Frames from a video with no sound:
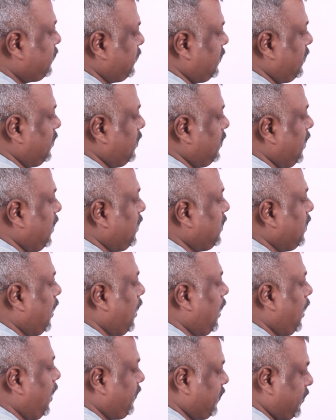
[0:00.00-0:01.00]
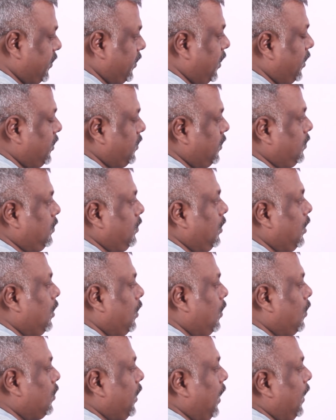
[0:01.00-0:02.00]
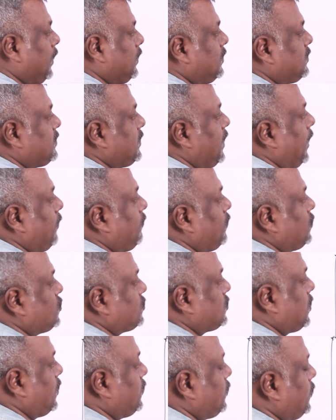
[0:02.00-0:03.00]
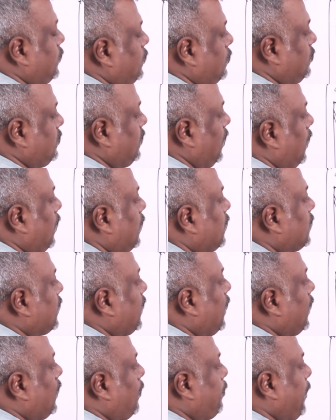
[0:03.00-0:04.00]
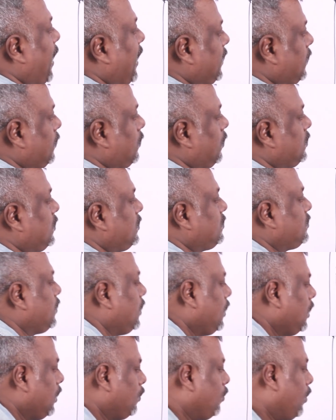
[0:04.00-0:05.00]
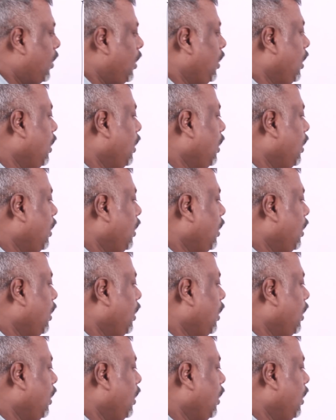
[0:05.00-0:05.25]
area I have created, okay, and this line which continues create a pattern on this wall.